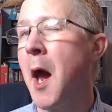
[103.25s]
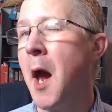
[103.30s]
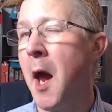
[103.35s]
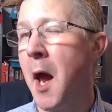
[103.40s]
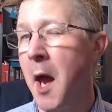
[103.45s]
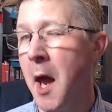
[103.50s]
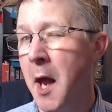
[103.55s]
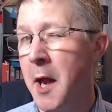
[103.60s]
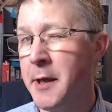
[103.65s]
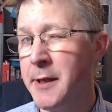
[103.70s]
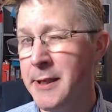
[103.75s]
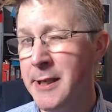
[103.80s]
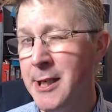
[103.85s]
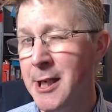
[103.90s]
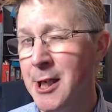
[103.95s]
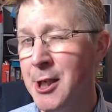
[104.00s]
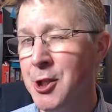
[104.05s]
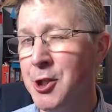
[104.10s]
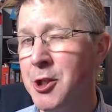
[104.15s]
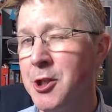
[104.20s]

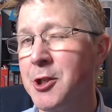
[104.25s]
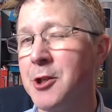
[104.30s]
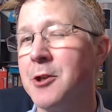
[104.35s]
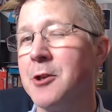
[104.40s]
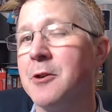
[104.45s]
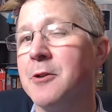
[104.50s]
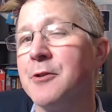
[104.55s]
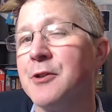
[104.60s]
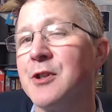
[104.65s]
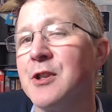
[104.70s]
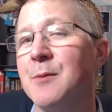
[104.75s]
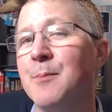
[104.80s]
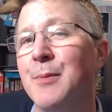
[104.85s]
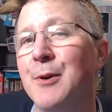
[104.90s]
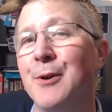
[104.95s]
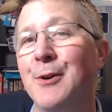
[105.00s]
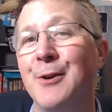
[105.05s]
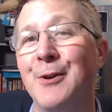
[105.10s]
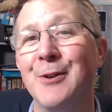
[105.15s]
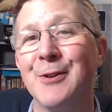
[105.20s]
additional
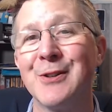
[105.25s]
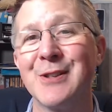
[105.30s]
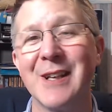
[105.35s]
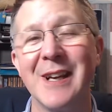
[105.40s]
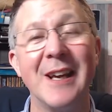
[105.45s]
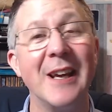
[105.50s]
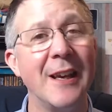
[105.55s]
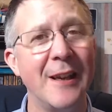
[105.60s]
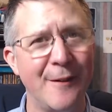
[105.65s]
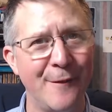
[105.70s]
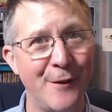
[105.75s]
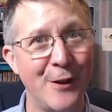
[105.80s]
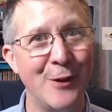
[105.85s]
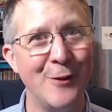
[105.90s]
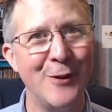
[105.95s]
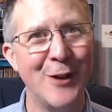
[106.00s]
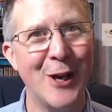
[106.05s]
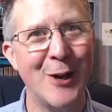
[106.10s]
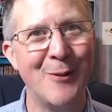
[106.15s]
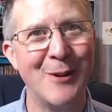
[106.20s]
support if you
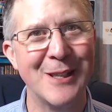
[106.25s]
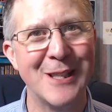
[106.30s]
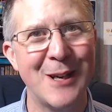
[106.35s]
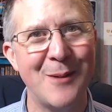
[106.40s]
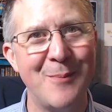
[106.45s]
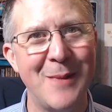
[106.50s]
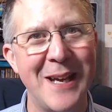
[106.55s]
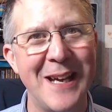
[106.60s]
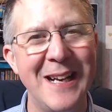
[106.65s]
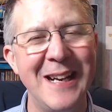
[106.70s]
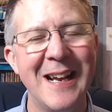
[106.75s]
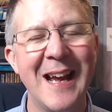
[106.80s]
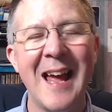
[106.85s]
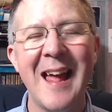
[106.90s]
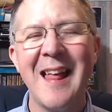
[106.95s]
know what I mean,